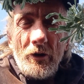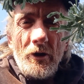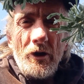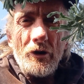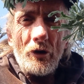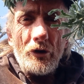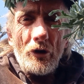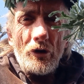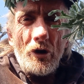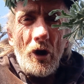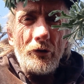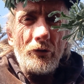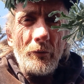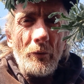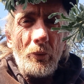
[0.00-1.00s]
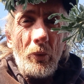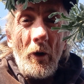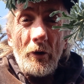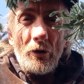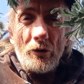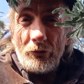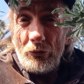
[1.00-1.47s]
here in your country with
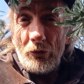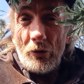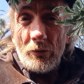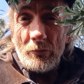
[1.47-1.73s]
weather control.